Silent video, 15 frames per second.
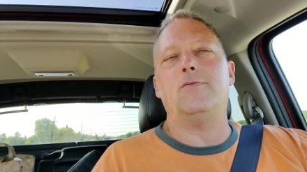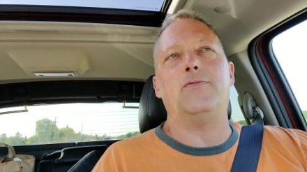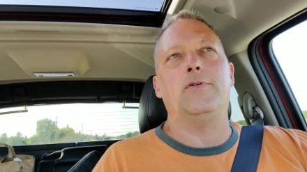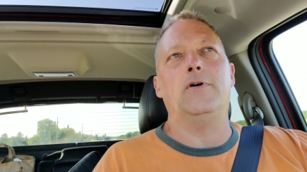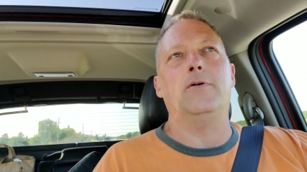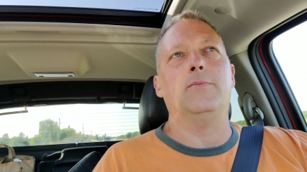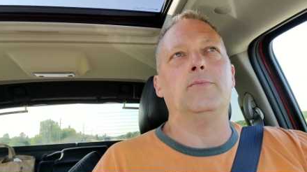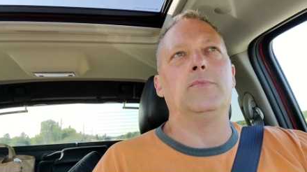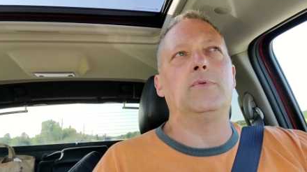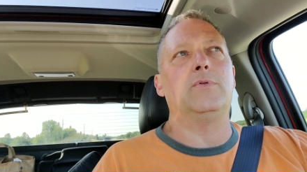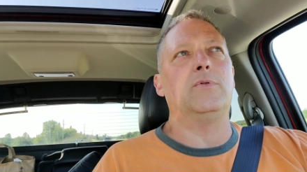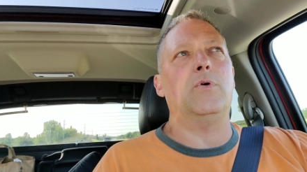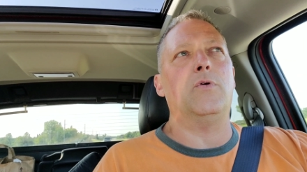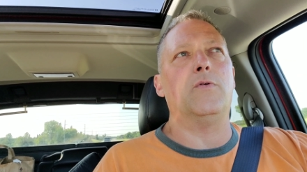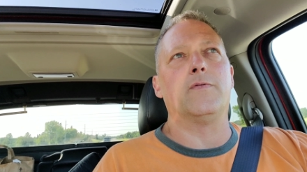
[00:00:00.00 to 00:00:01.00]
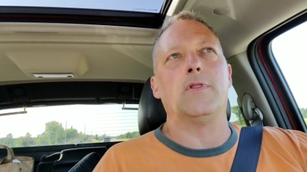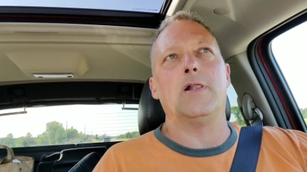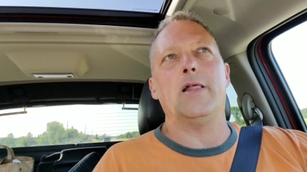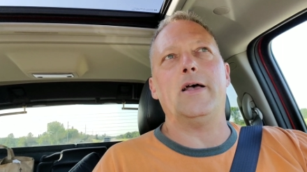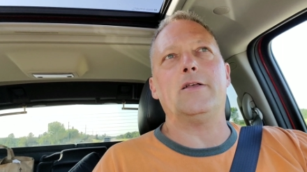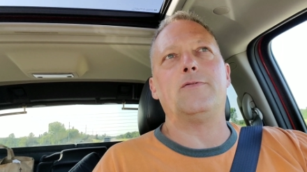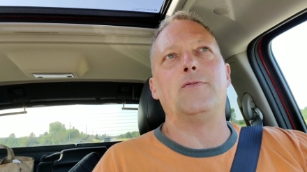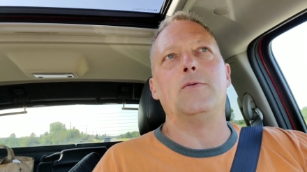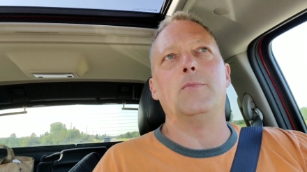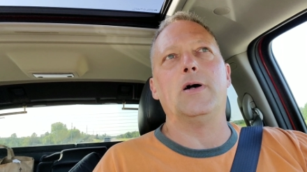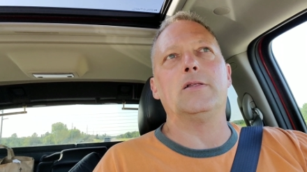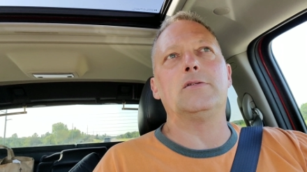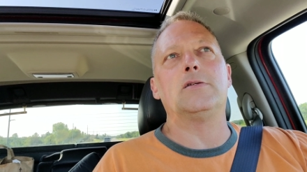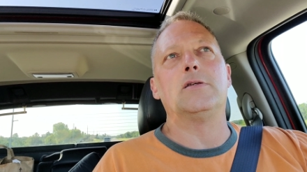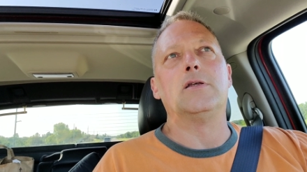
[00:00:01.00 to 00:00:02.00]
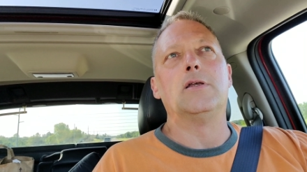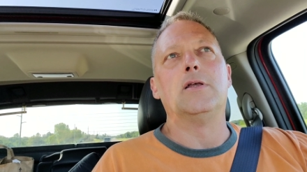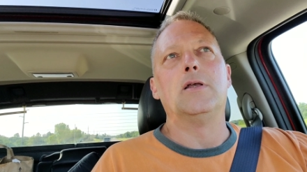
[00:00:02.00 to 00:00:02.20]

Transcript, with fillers: filmed over the last few months